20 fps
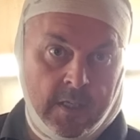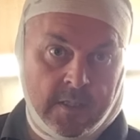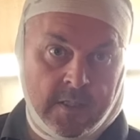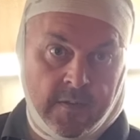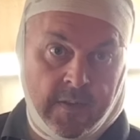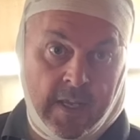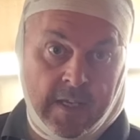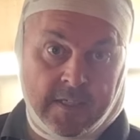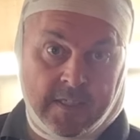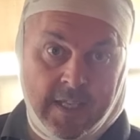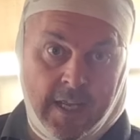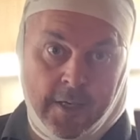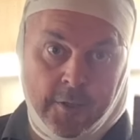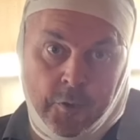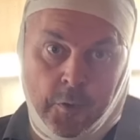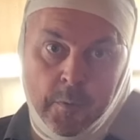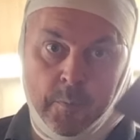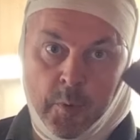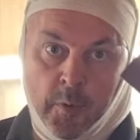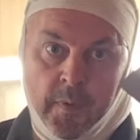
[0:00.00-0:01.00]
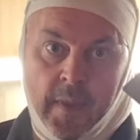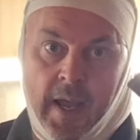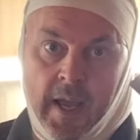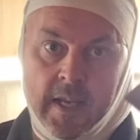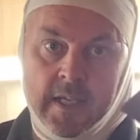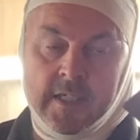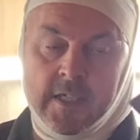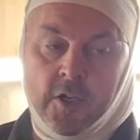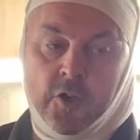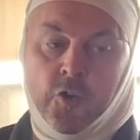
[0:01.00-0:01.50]
So that's that done, but
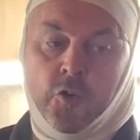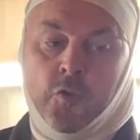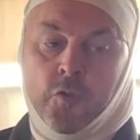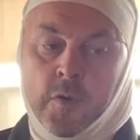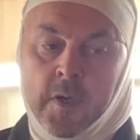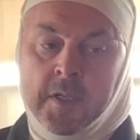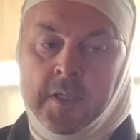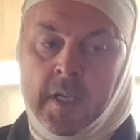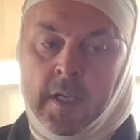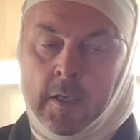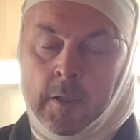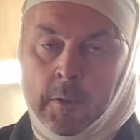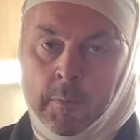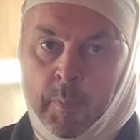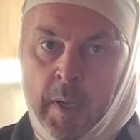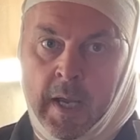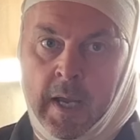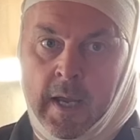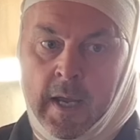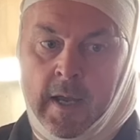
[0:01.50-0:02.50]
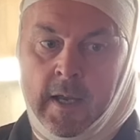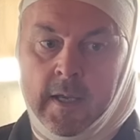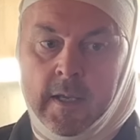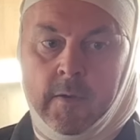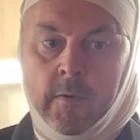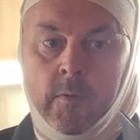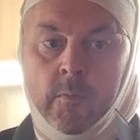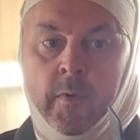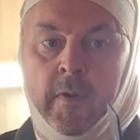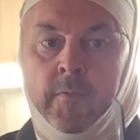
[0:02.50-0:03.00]
that is a critical part.
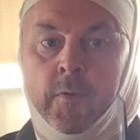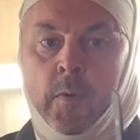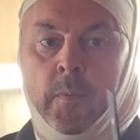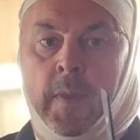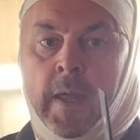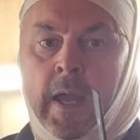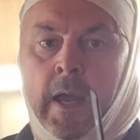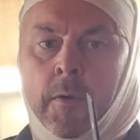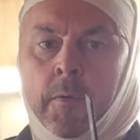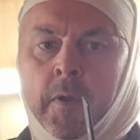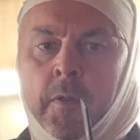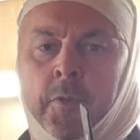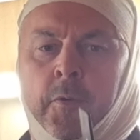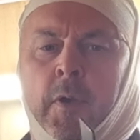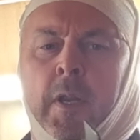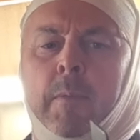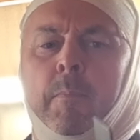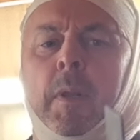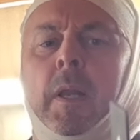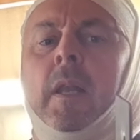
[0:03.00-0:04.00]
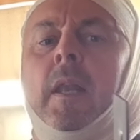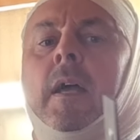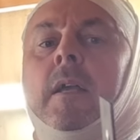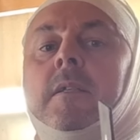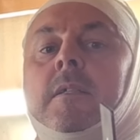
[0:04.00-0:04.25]
We've done that out of 3 mil,